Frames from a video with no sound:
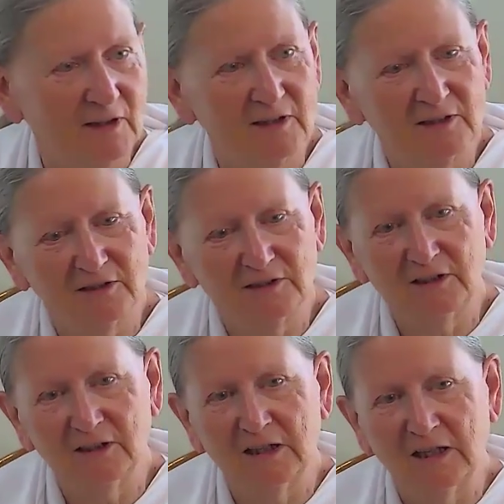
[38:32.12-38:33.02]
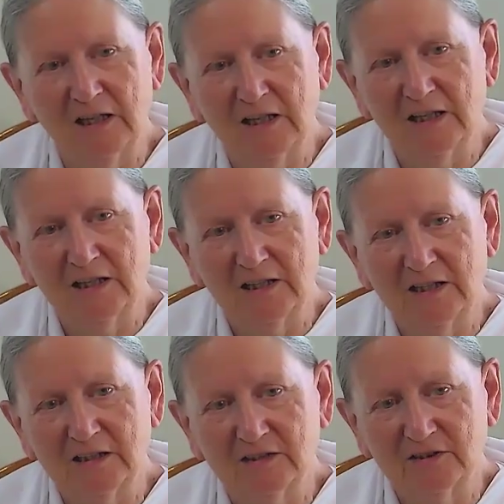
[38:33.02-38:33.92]
I see.
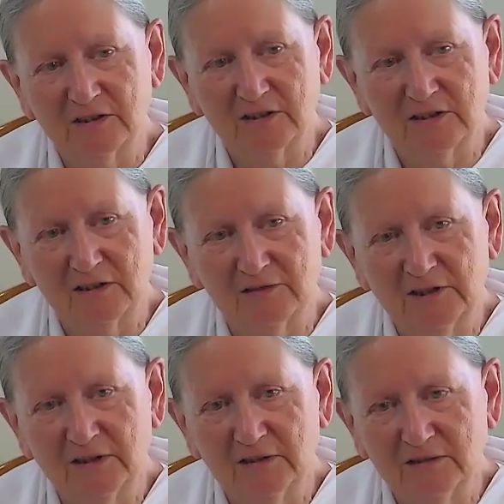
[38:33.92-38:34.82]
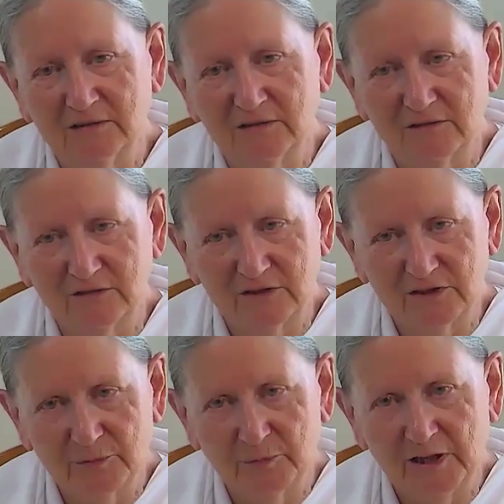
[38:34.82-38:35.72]
It's giving
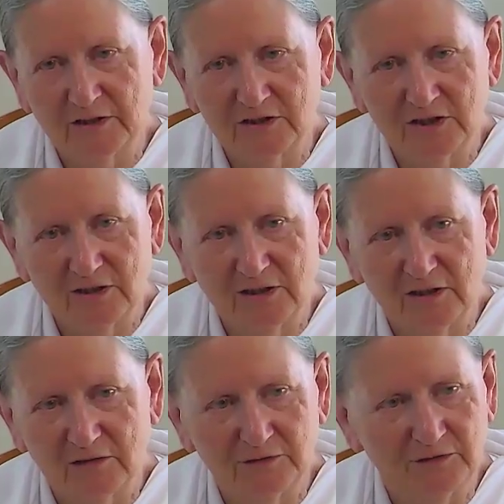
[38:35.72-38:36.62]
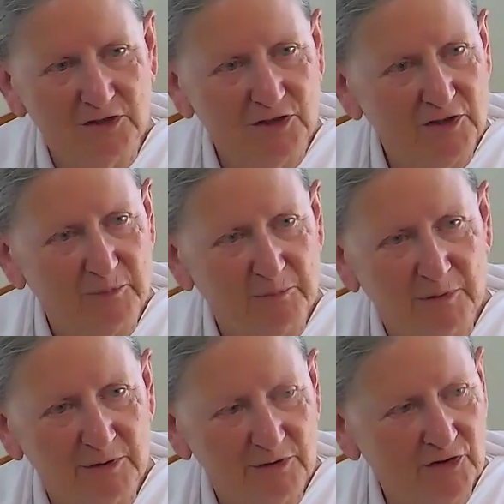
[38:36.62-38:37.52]
respect and love to the
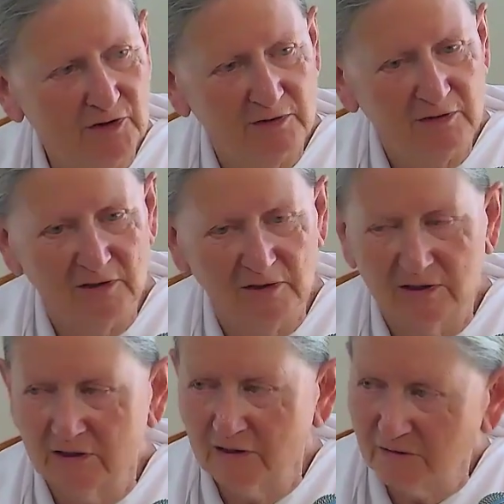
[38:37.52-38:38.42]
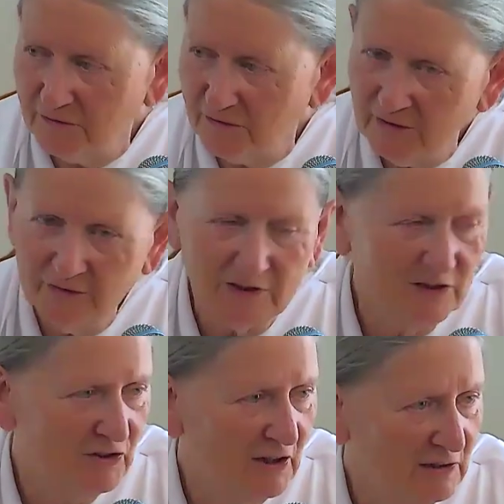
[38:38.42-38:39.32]
person in a very, very
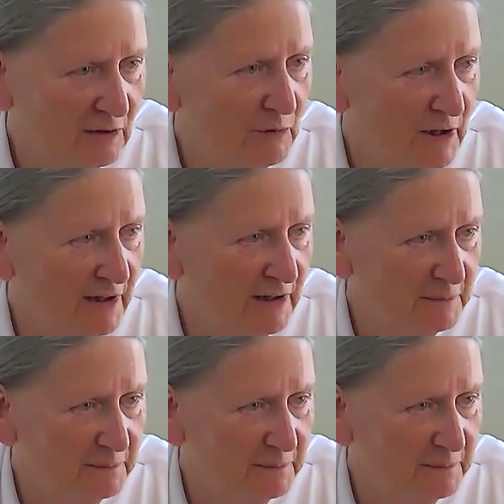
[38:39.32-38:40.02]
subtle way.